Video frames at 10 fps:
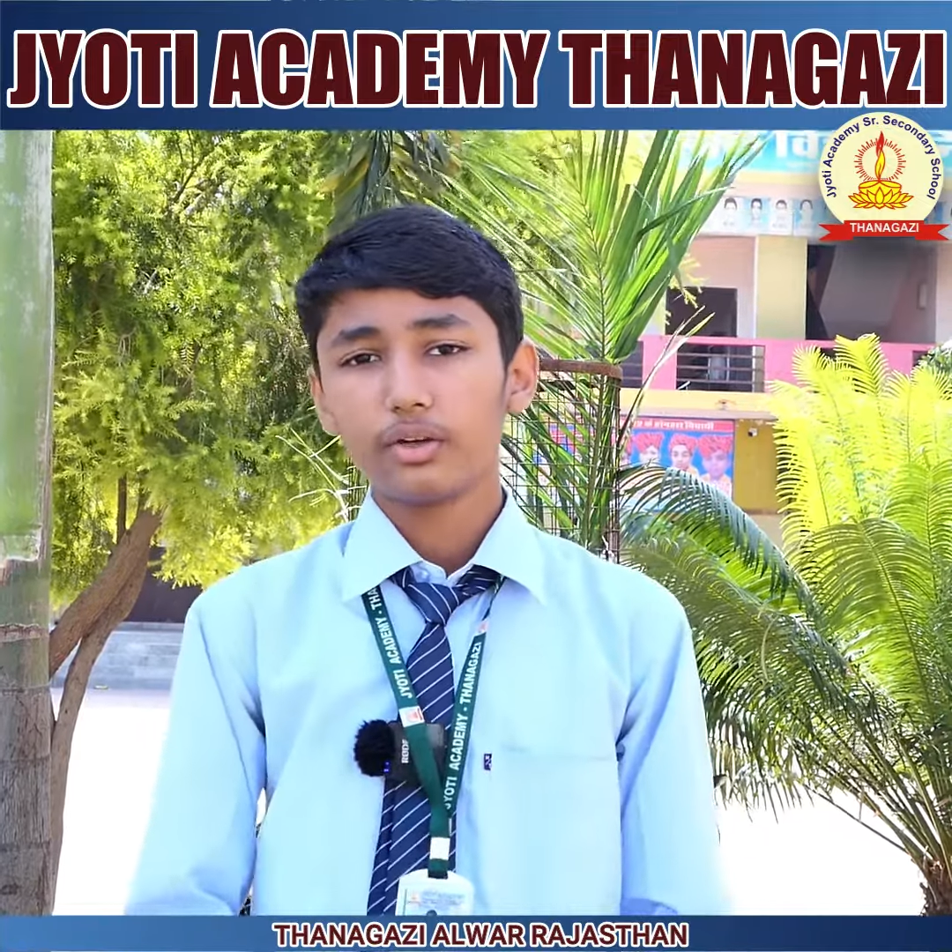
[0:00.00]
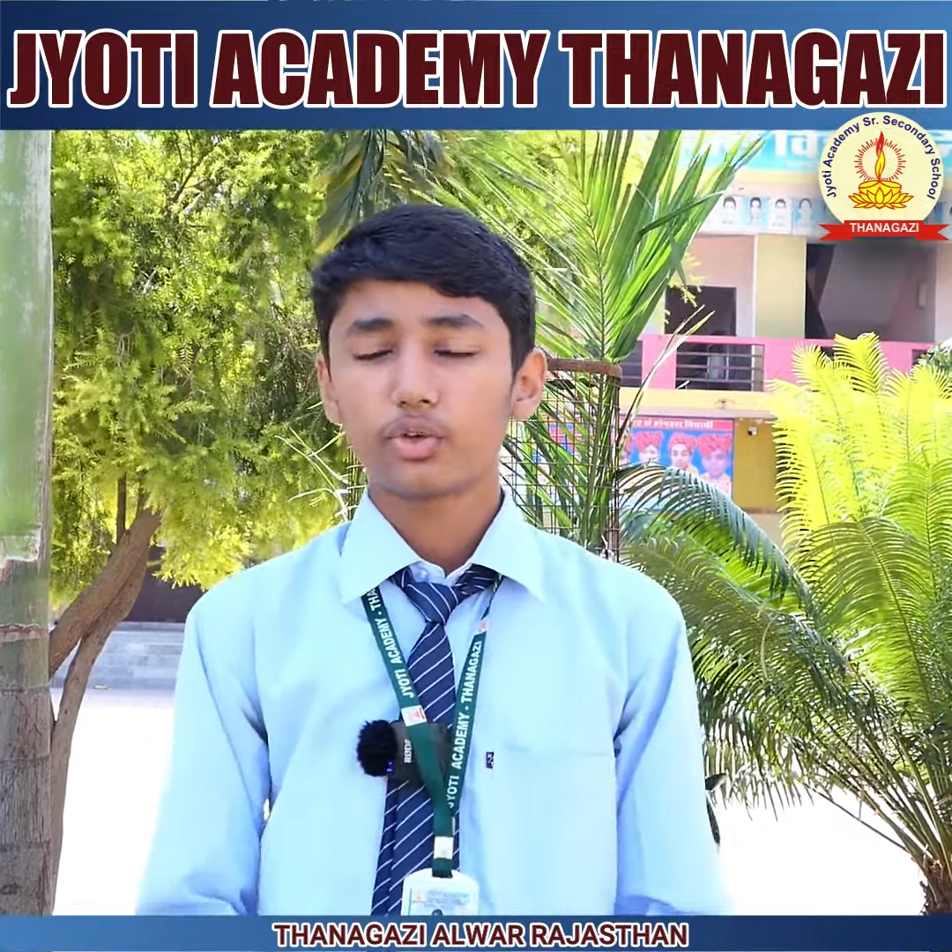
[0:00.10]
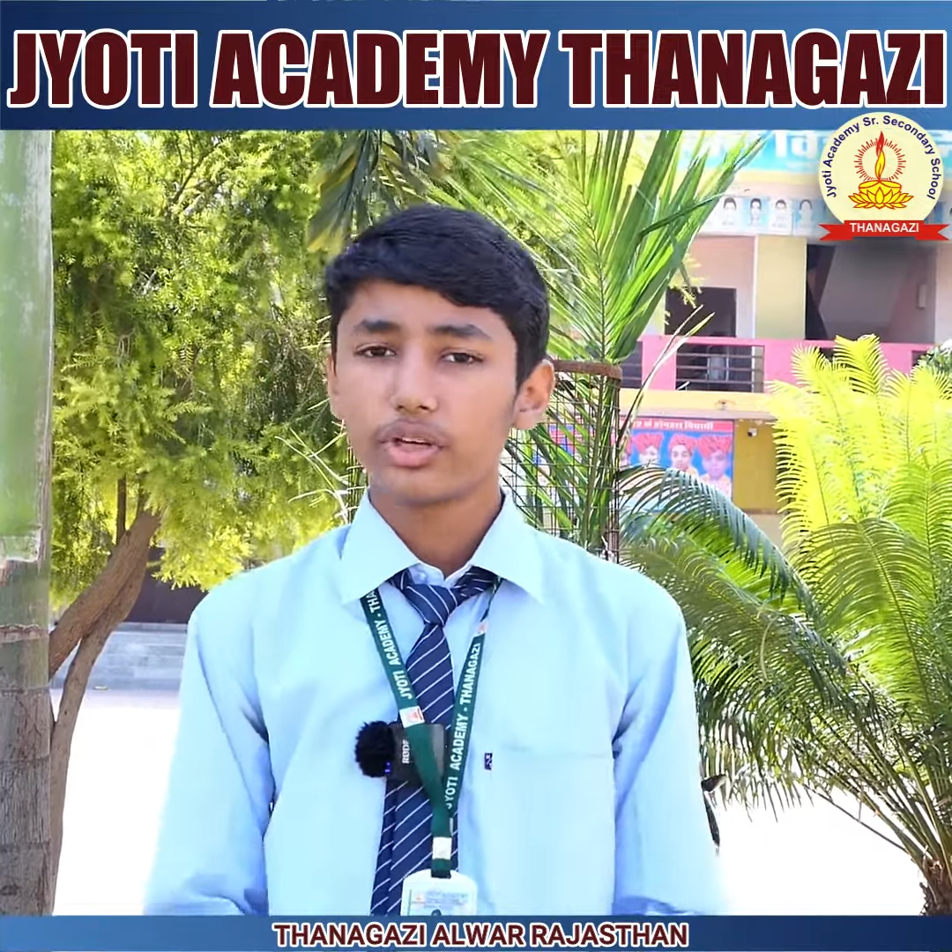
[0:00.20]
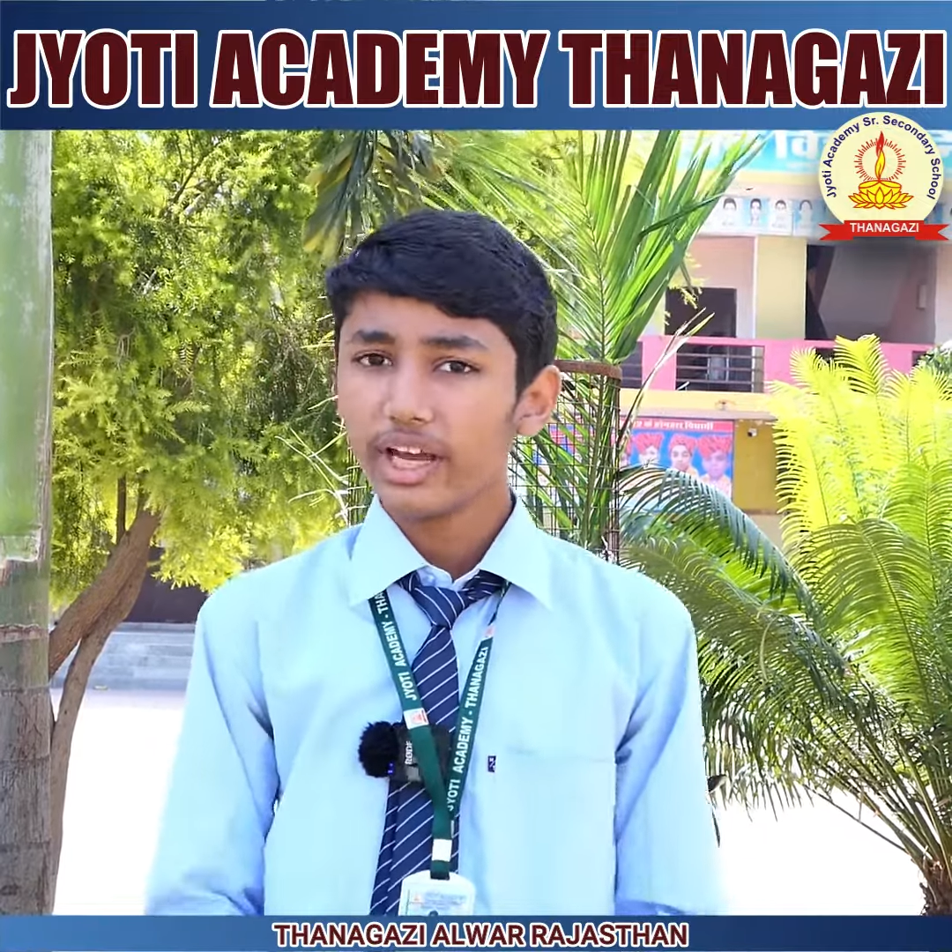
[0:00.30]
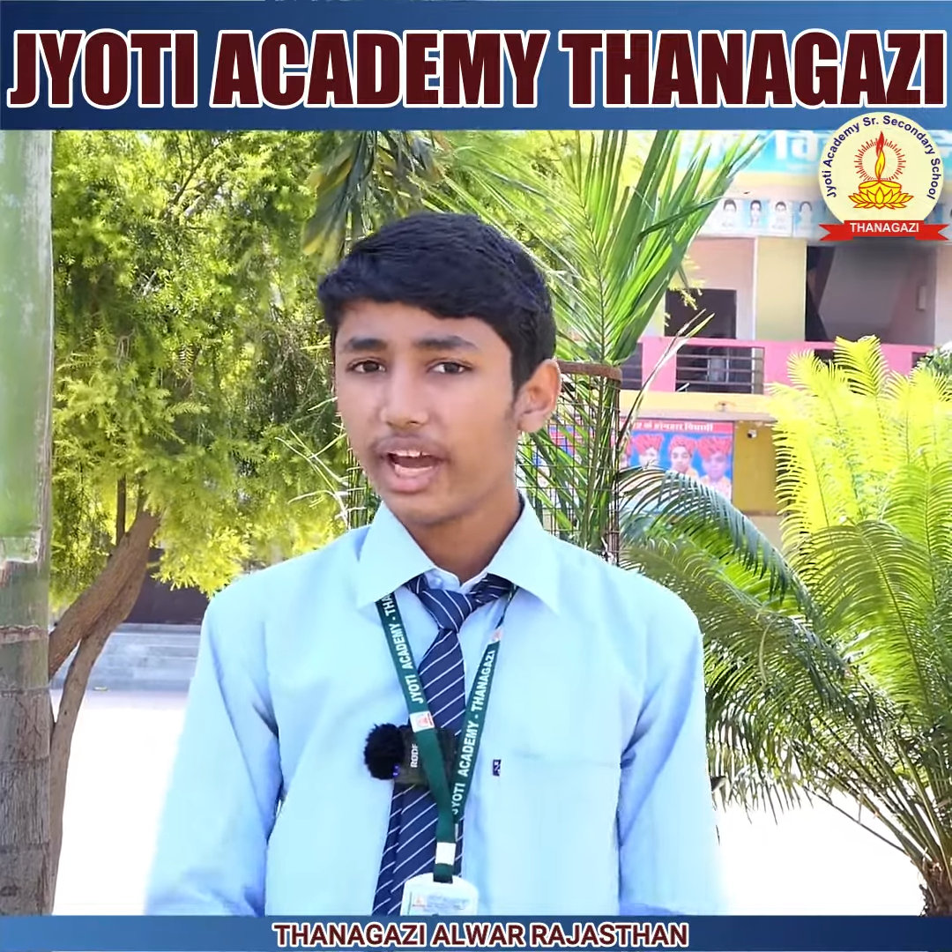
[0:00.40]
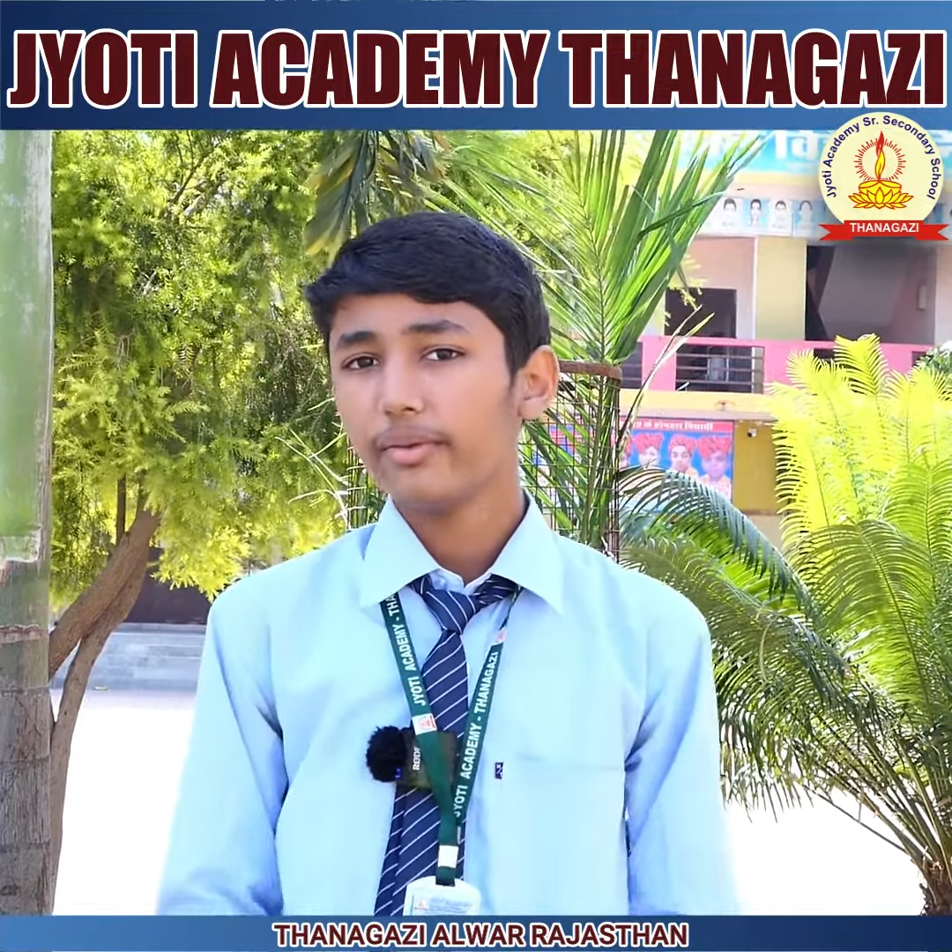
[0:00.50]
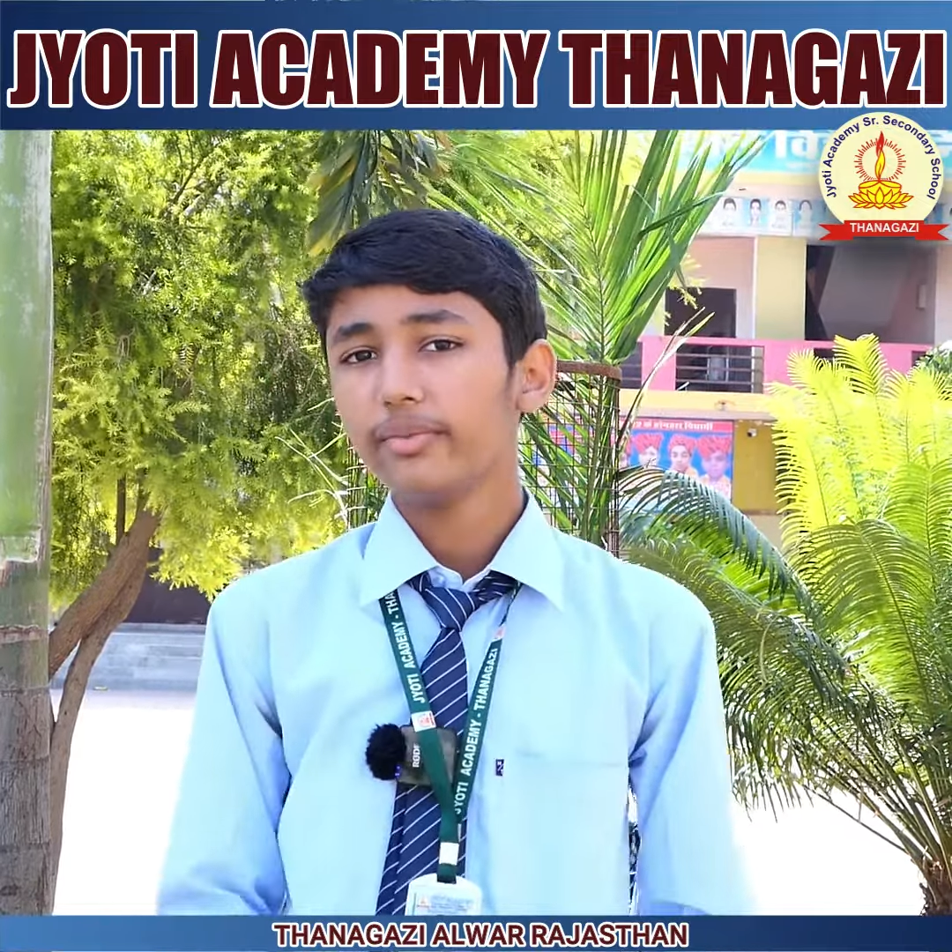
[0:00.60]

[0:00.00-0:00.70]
Today I